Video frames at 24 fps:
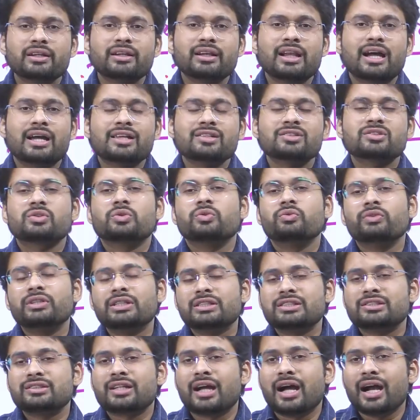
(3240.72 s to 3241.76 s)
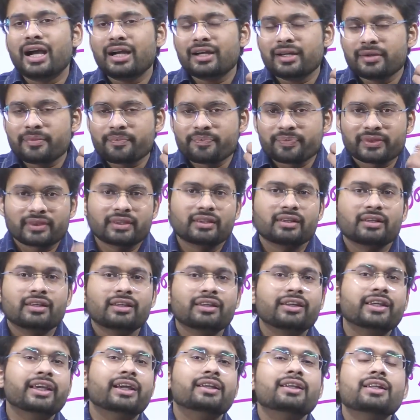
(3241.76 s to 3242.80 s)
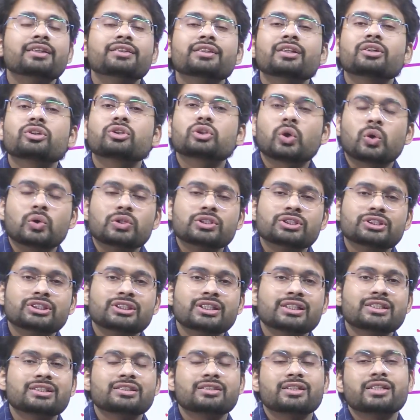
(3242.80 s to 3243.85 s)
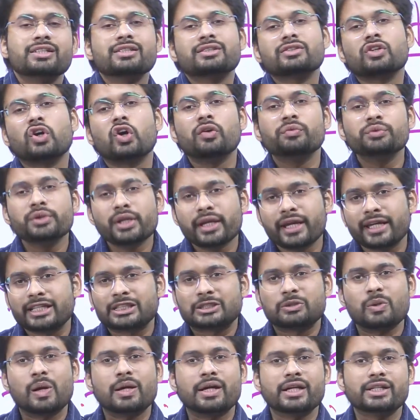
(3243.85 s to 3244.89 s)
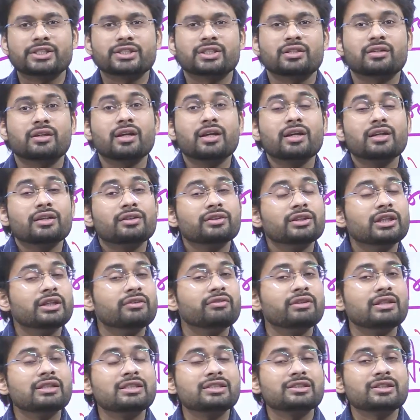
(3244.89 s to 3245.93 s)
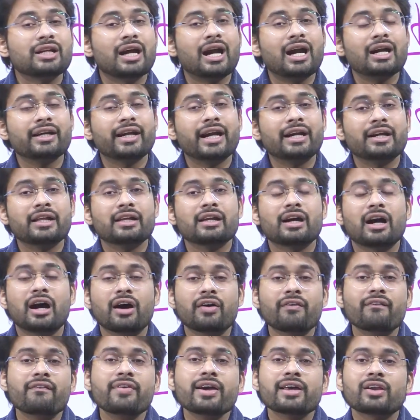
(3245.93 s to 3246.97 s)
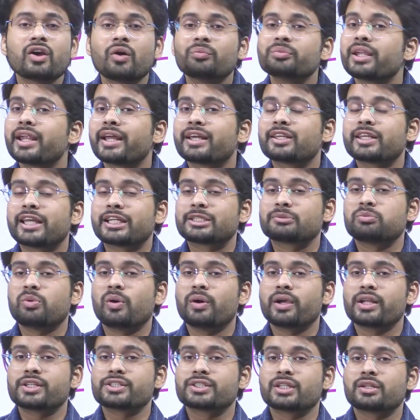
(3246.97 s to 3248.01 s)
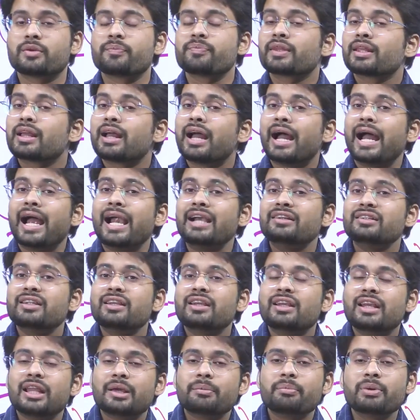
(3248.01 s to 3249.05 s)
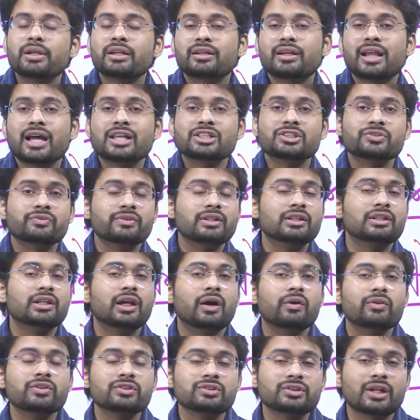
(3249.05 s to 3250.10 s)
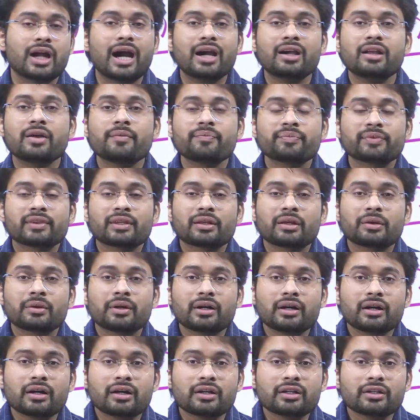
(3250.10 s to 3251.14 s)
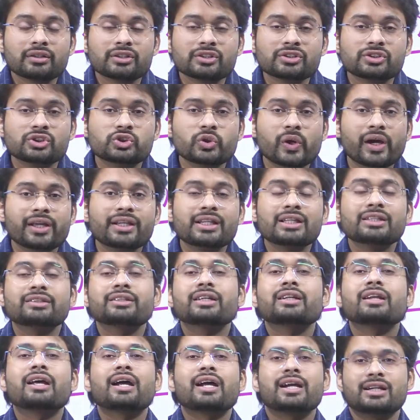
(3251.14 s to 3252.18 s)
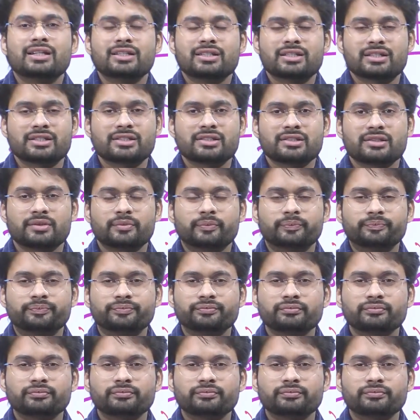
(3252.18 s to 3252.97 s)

class will start gaining the consciousness of their exploitation. They will start getting aware of their exploitation. And the labor class will now start joining their hands.